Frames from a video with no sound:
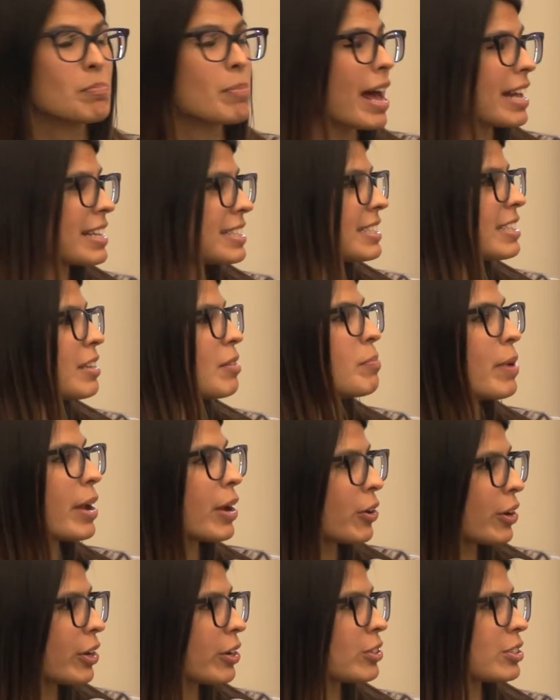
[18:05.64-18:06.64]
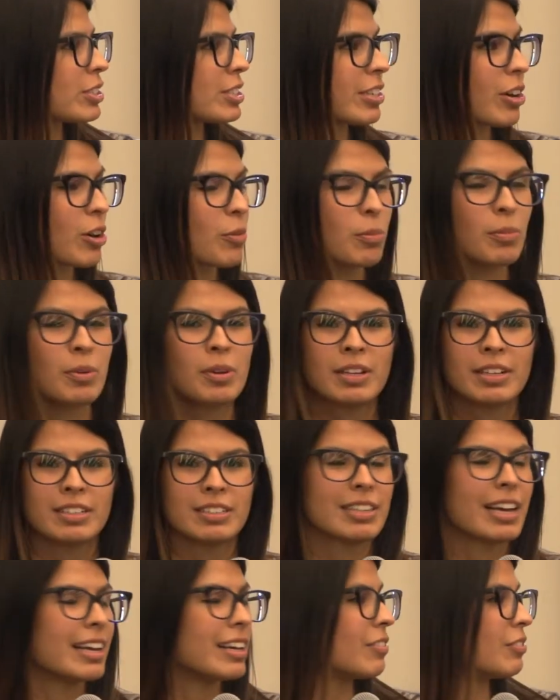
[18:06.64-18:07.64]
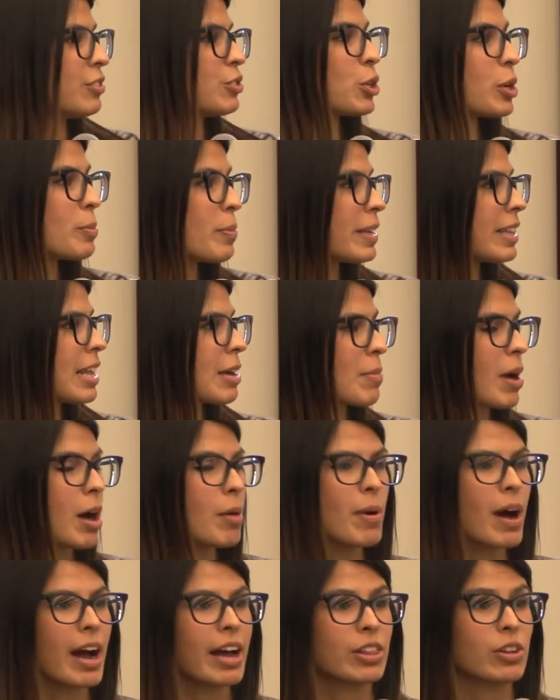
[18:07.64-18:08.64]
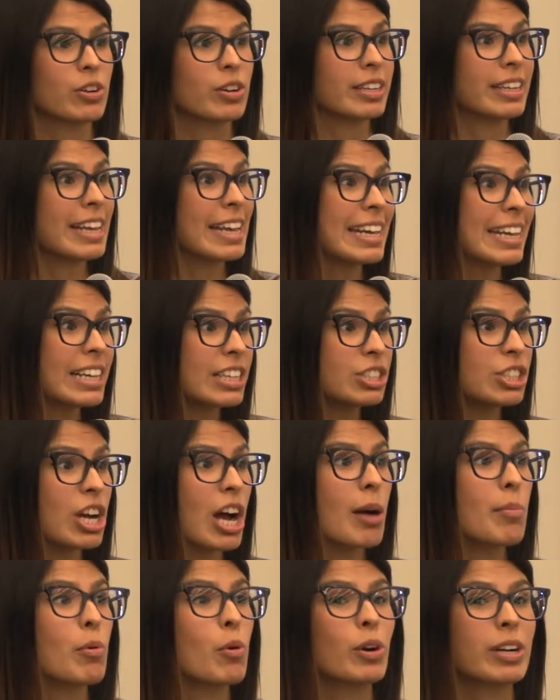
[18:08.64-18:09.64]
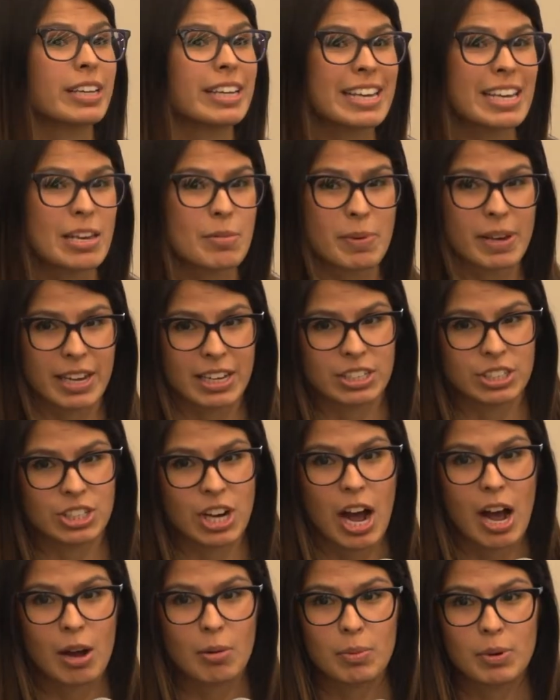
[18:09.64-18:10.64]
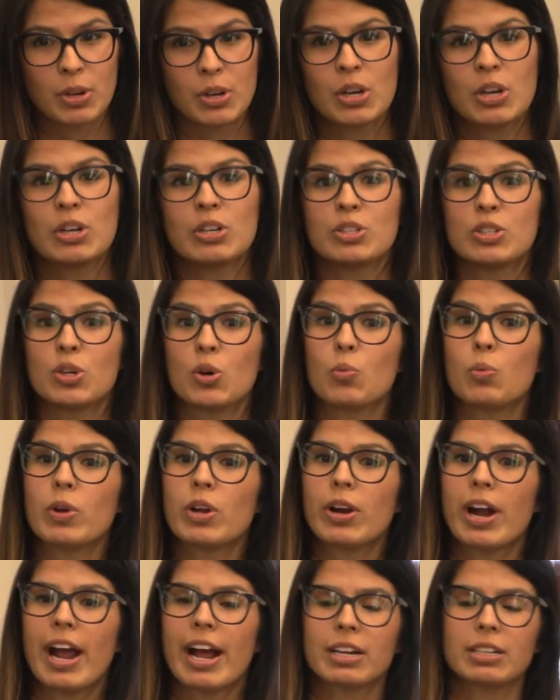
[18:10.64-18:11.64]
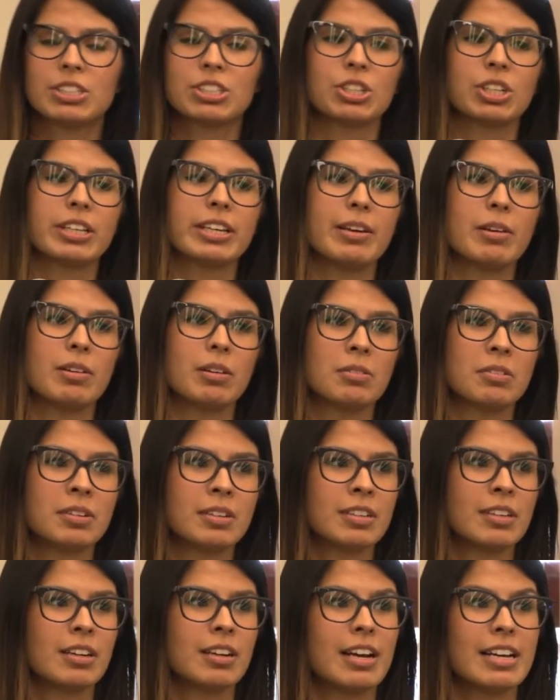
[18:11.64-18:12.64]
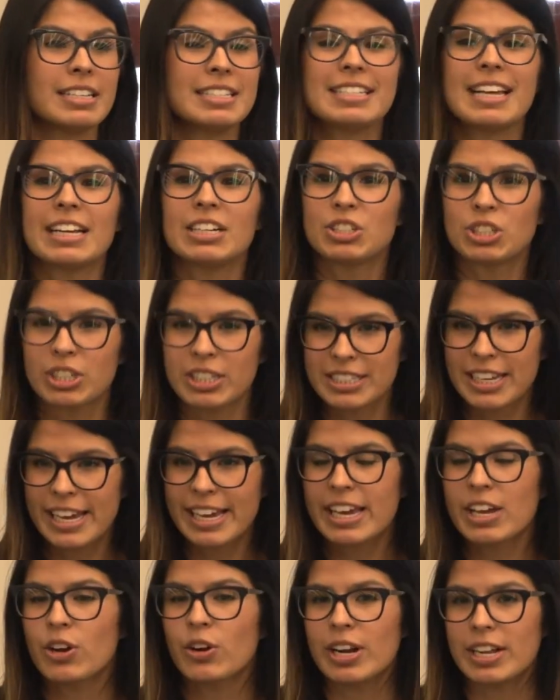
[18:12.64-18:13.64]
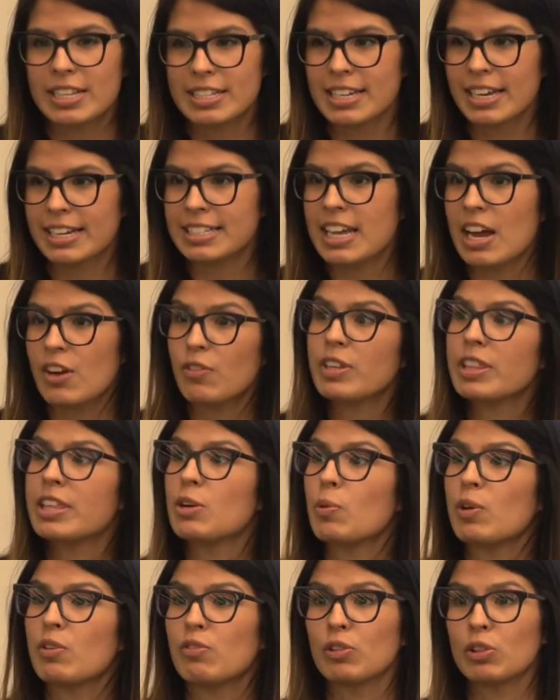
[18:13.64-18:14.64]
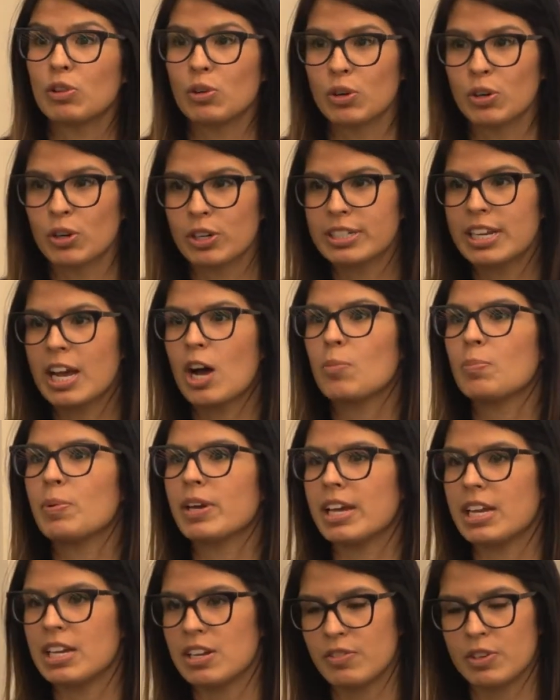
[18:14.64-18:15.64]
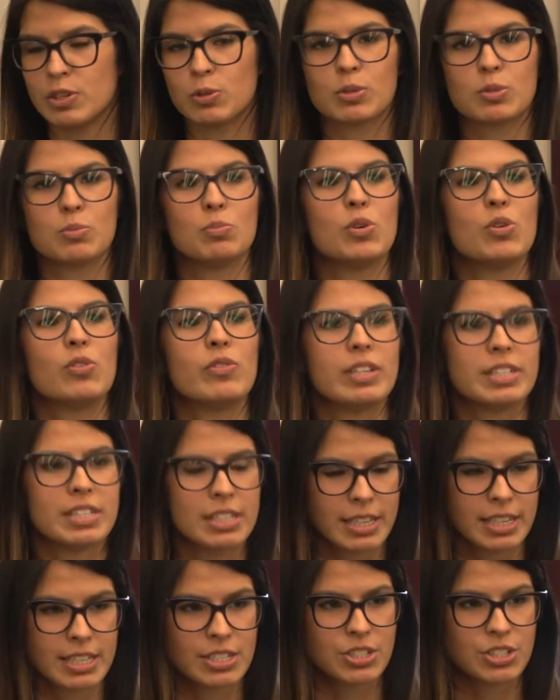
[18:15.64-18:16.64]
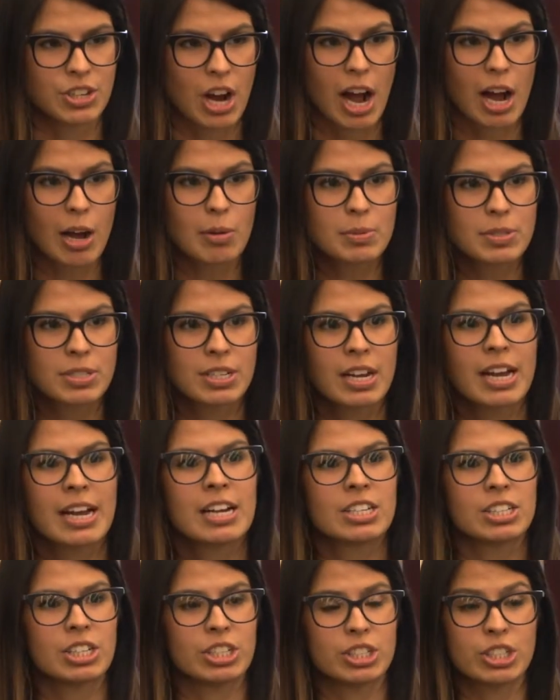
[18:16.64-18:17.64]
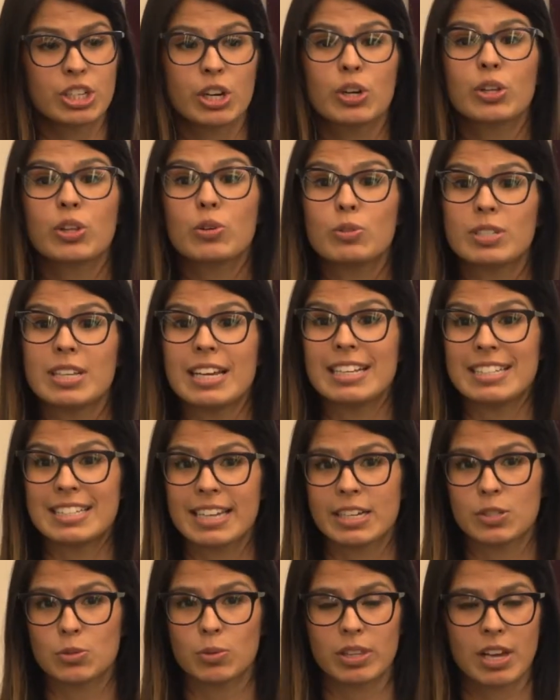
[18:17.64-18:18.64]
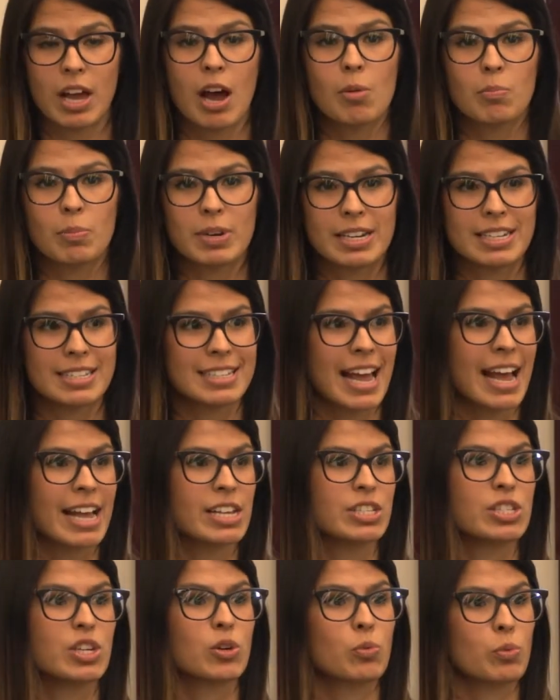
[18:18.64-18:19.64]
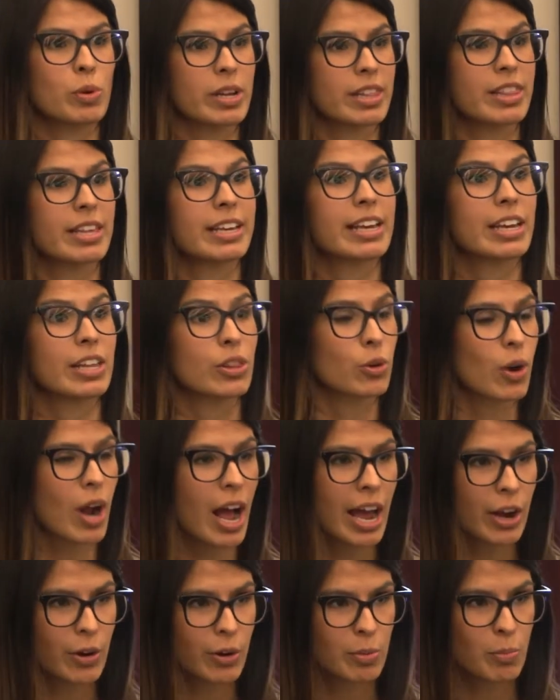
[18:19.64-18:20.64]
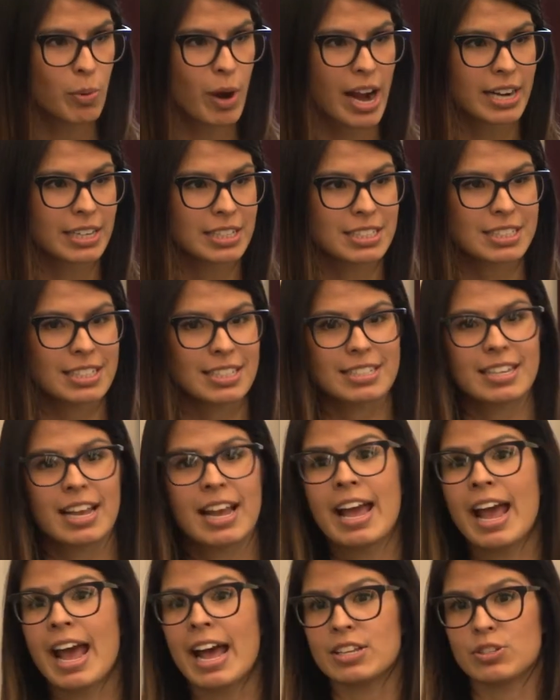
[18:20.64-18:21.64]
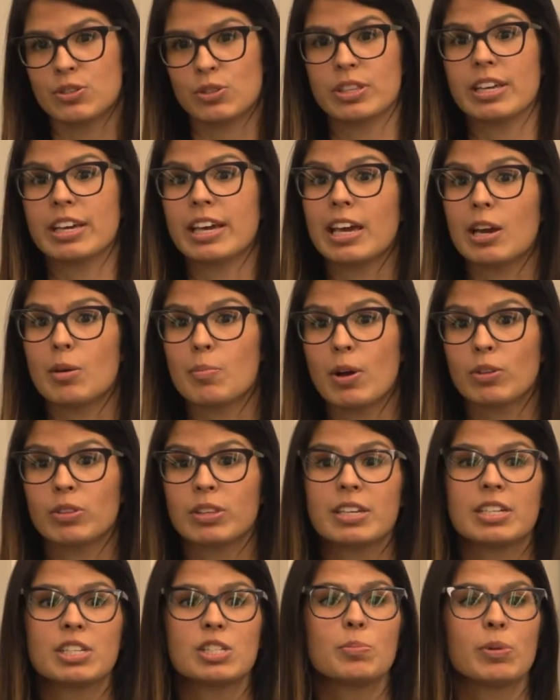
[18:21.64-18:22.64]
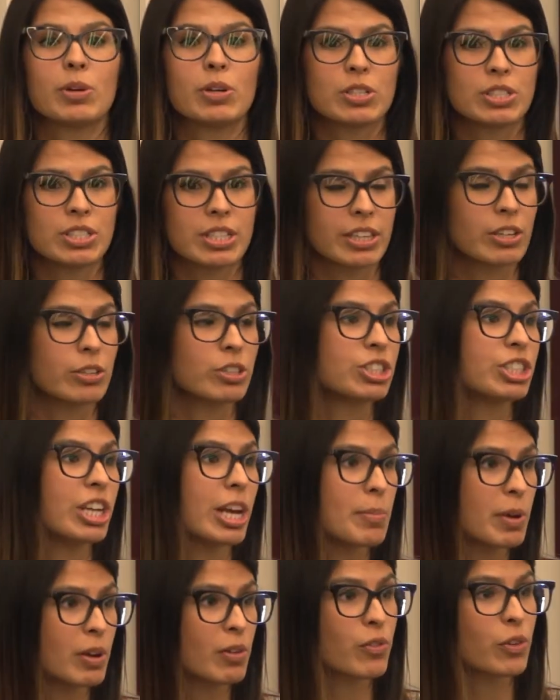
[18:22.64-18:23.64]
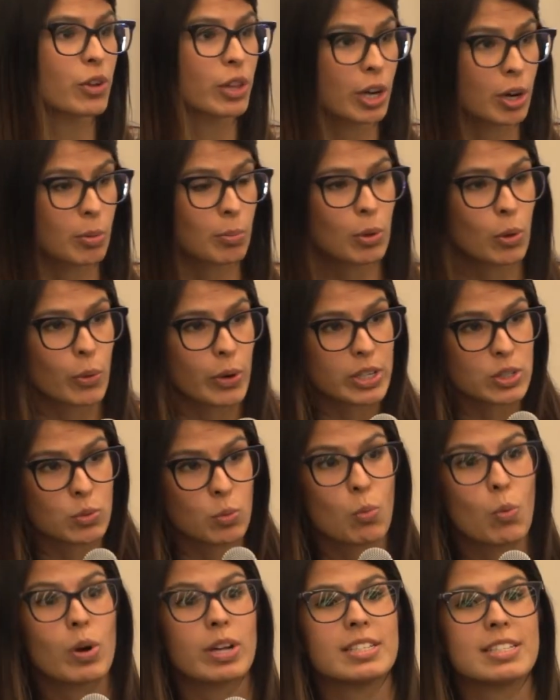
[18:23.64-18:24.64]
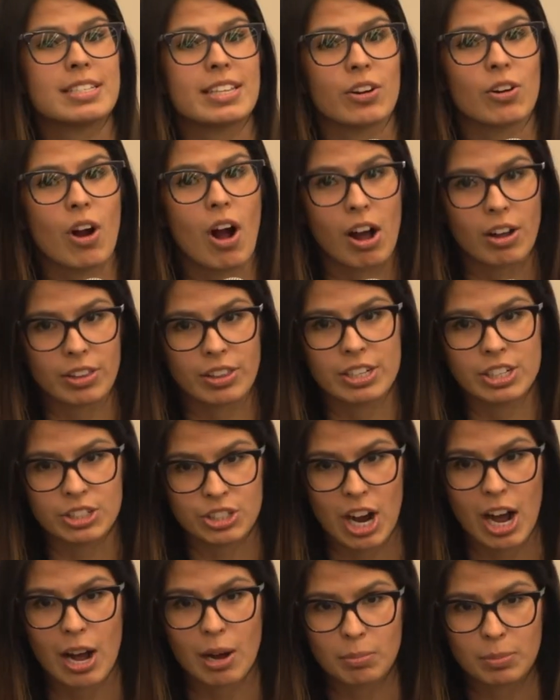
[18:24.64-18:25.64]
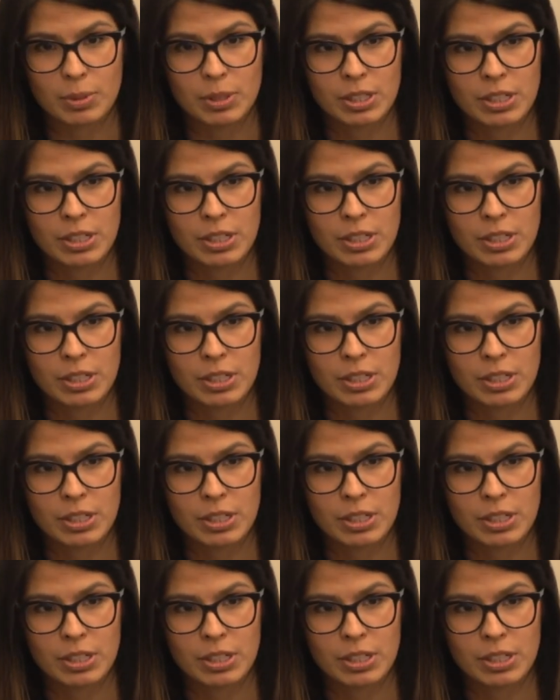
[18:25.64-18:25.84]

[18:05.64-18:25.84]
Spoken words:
best the barriers that are kind of tripping them up, either in getting a job or keeping a job. So we are actually essentially taking our insights, everything we've learned, helping individuals move into these jobs, to share those insights with companies as they're rethinking their hiring practices, as they're thinking about the experience that they're shaping for their employees once they're on the job.